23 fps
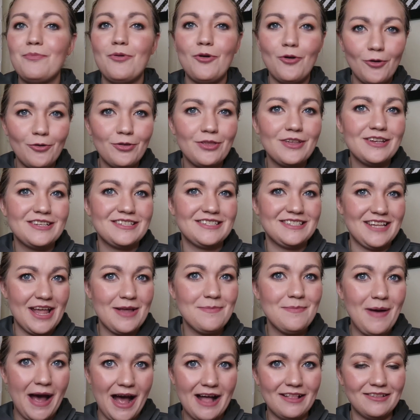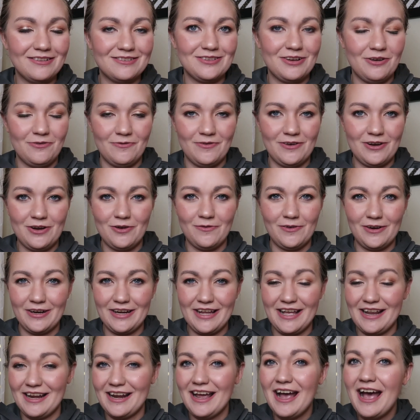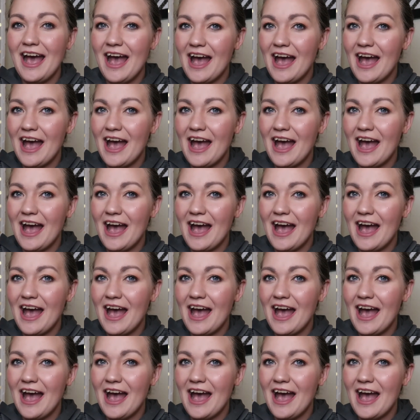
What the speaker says: pull the same palettes over and over again.